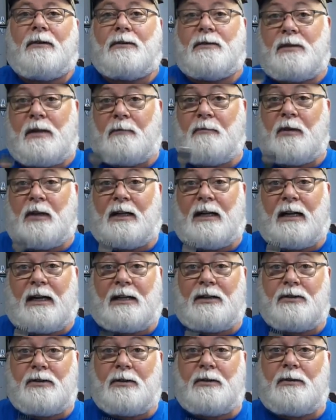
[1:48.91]
Something that I
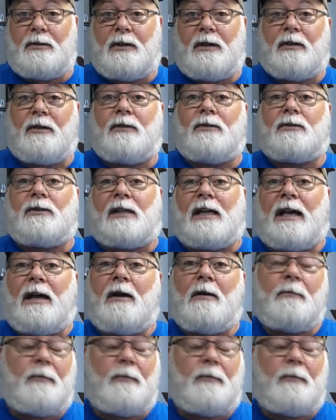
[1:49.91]
do use to help